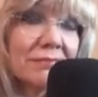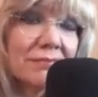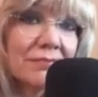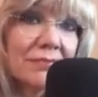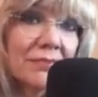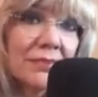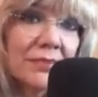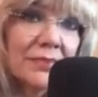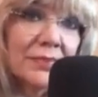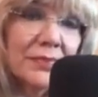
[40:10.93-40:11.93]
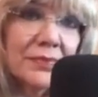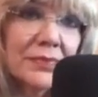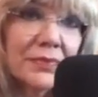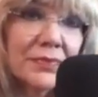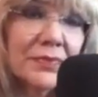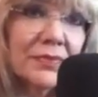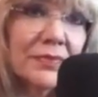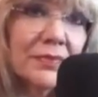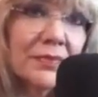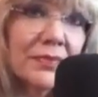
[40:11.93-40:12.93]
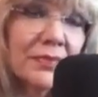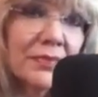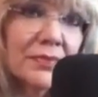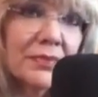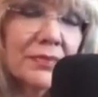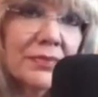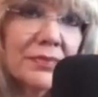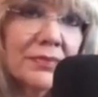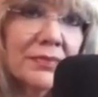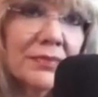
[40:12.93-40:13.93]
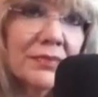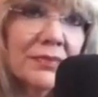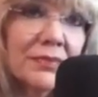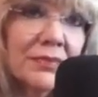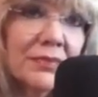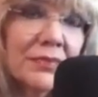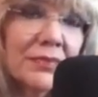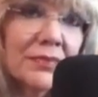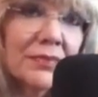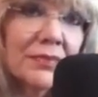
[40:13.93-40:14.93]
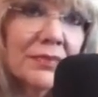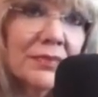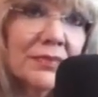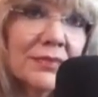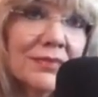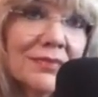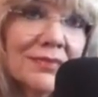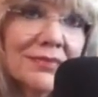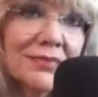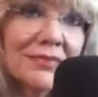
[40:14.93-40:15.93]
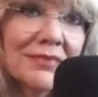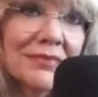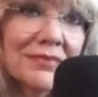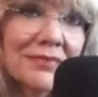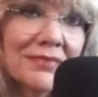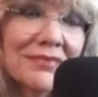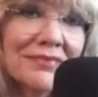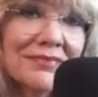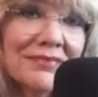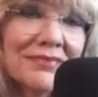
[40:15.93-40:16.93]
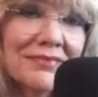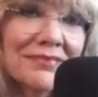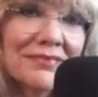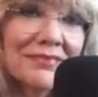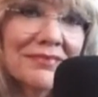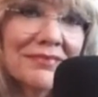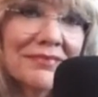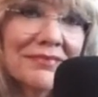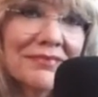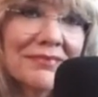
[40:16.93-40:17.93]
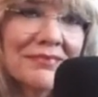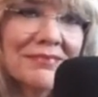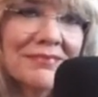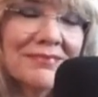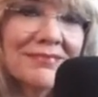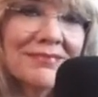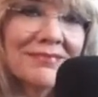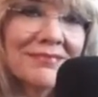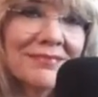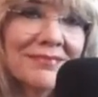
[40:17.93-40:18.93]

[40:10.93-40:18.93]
The person shown says nothing.